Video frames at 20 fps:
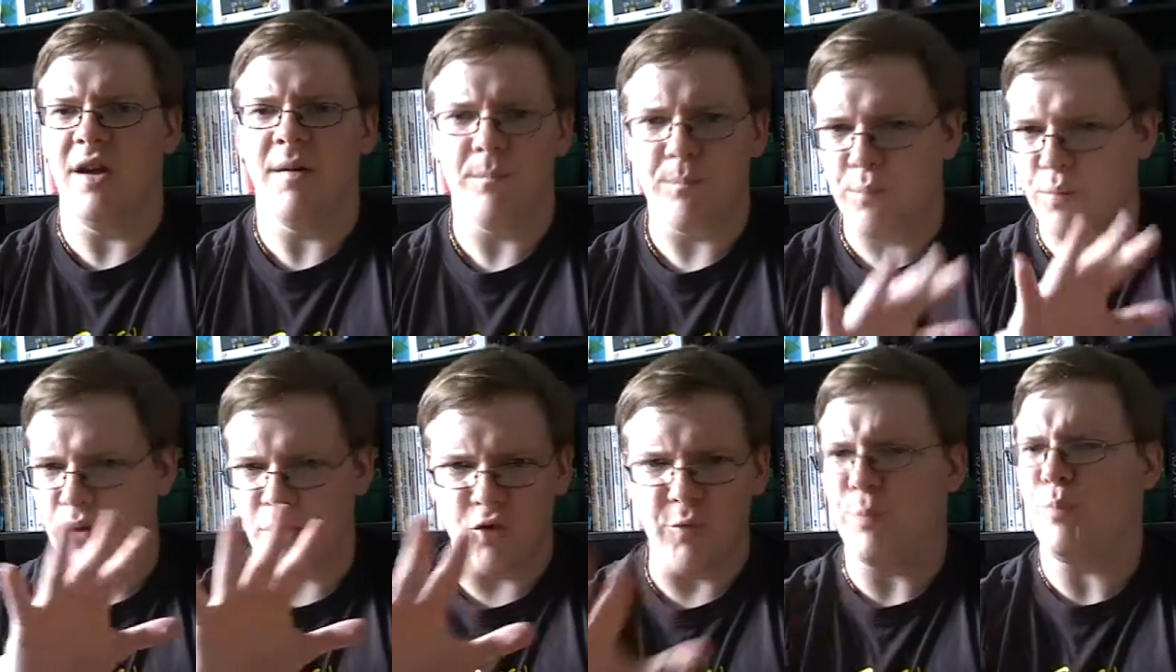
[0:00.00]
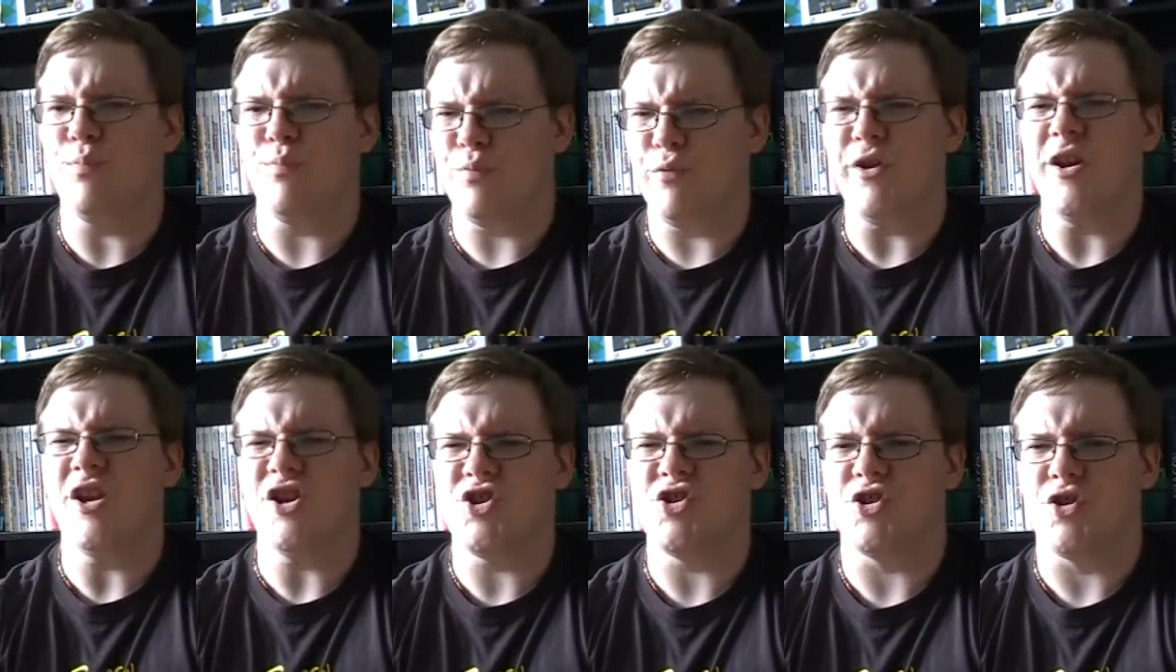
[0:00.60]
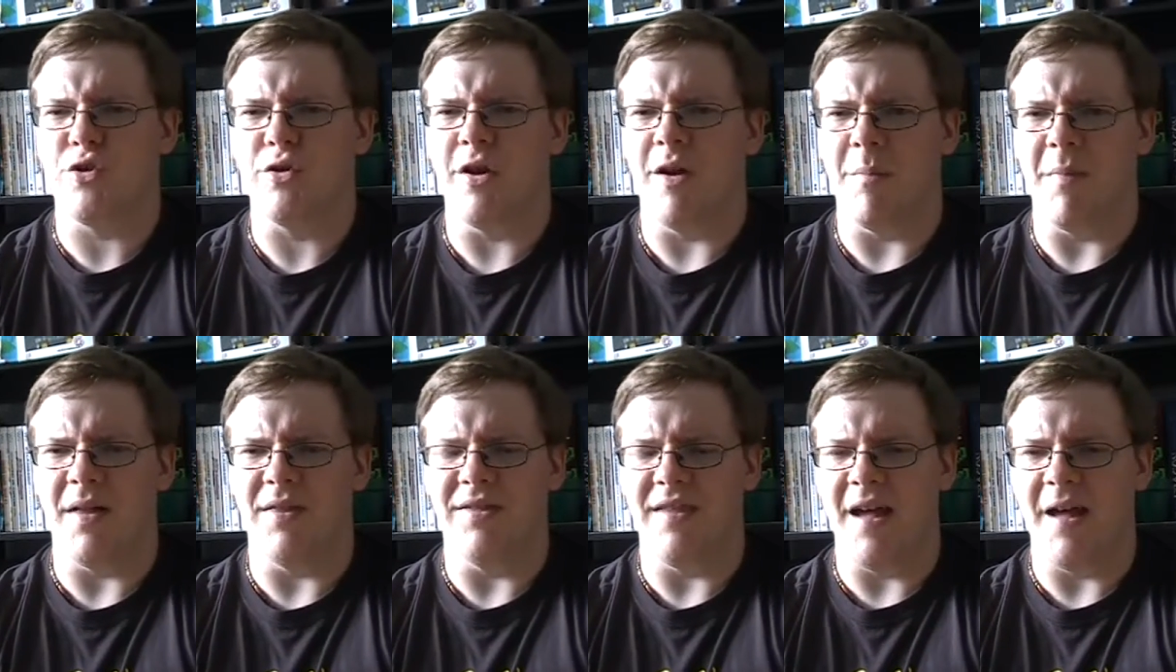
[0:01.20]
I'm pretty sure
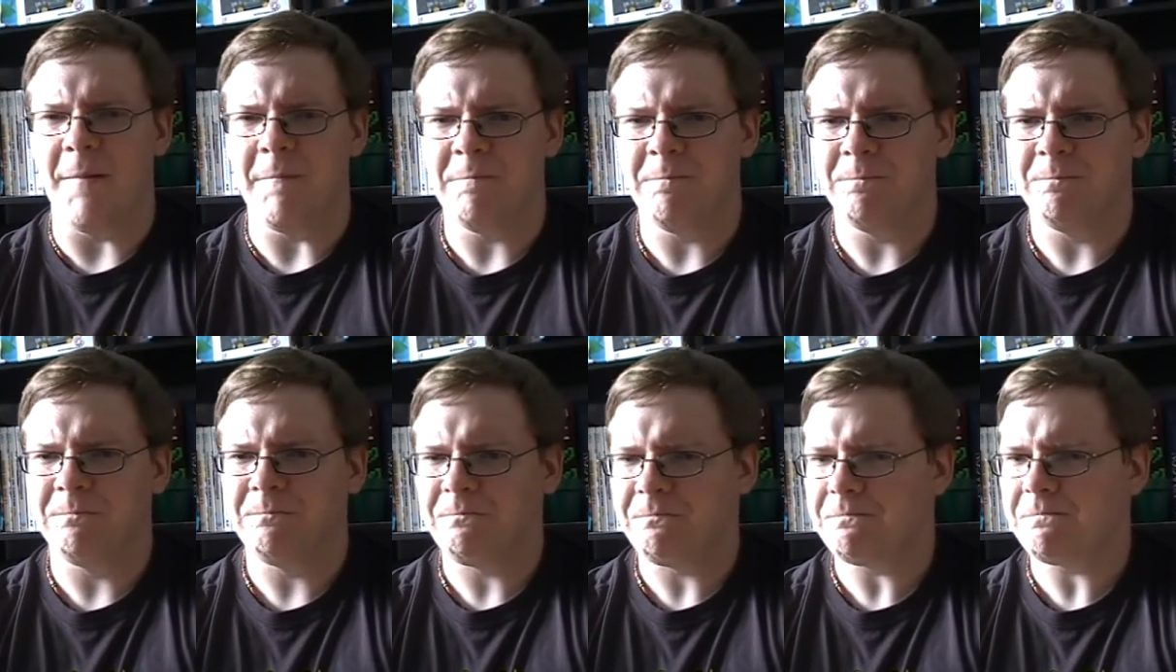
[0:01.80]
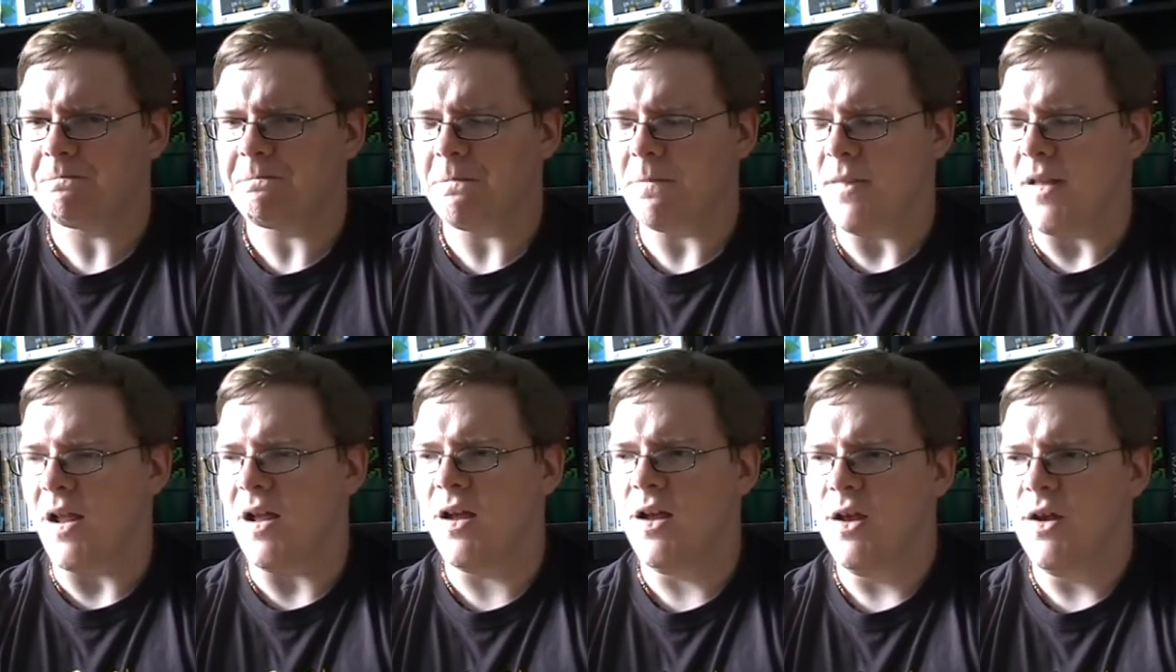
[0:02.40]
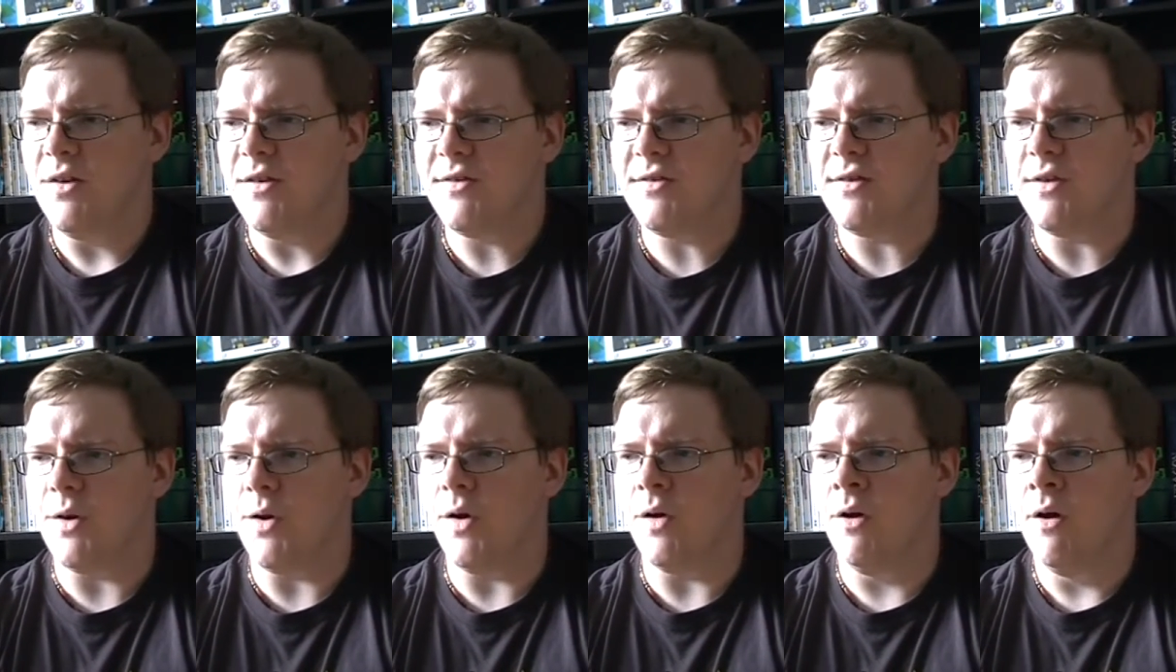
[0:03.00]
about that.
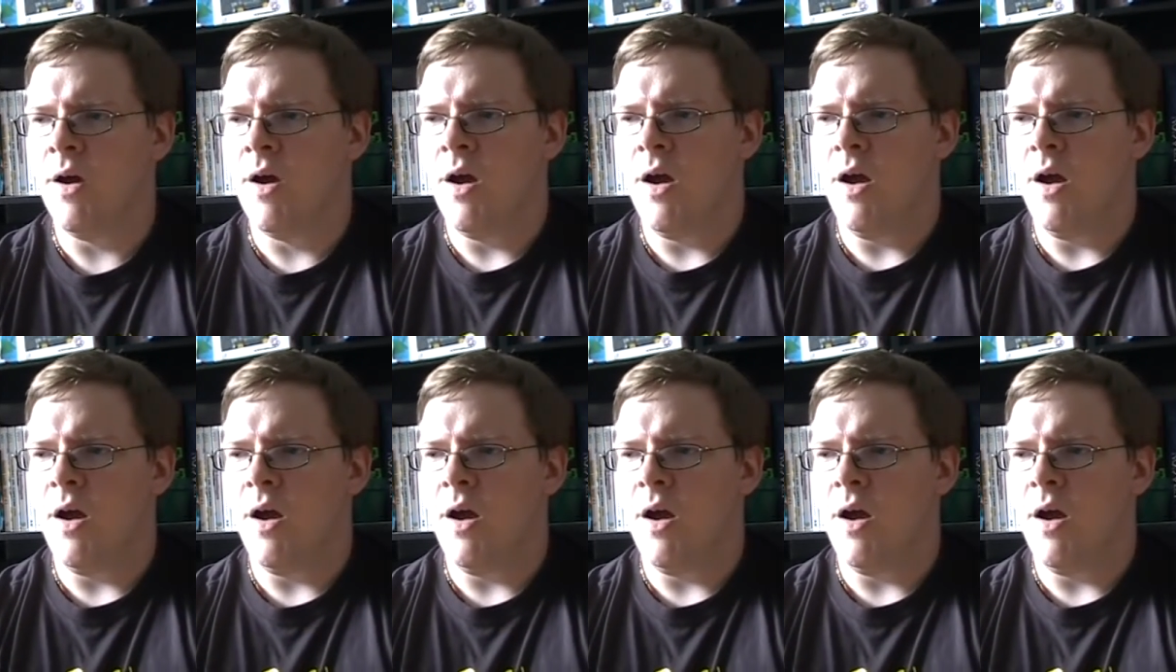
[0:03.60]
So,